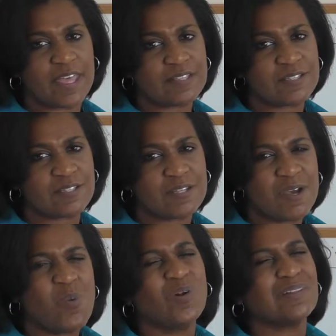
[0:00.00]
this,
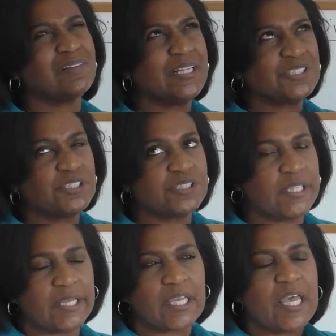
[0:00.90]
well, let's just
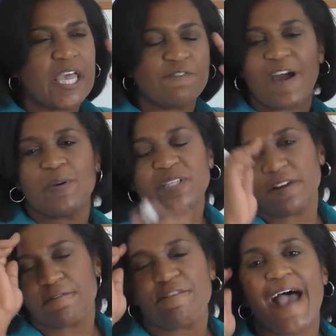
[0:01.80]
think. If I was
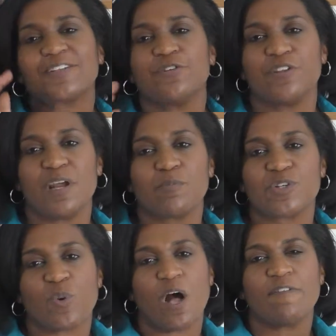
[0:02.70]
gonna factor the number
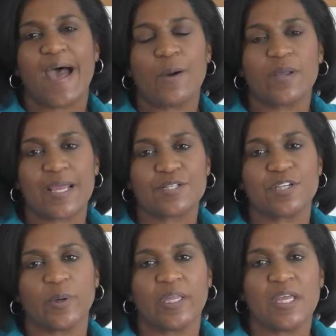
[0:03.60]
12, how would I
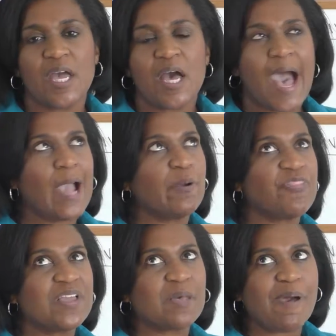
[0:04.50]
do it? I would
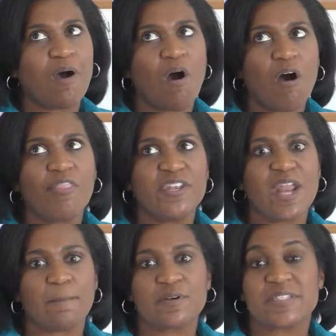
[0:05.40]
think about all the
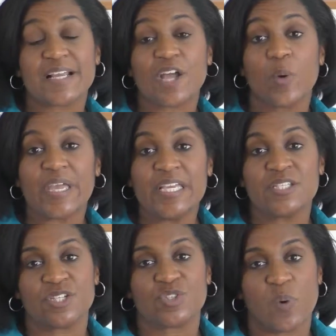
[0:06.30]
numbers that go
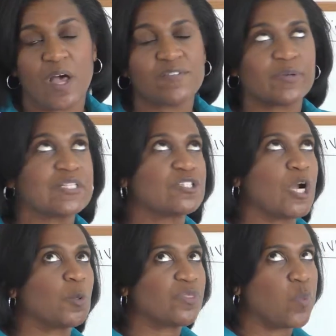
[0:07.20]
into 12. So I'd
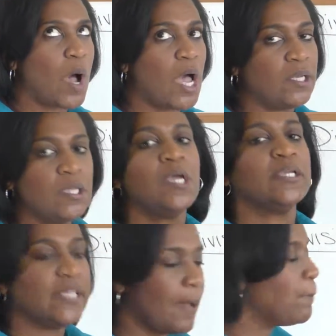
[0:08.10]
start with 1.
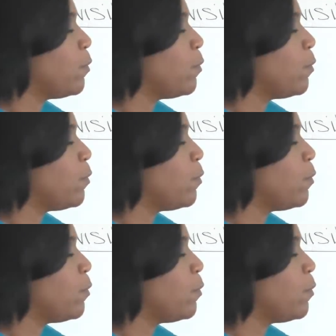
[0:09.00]
Yep,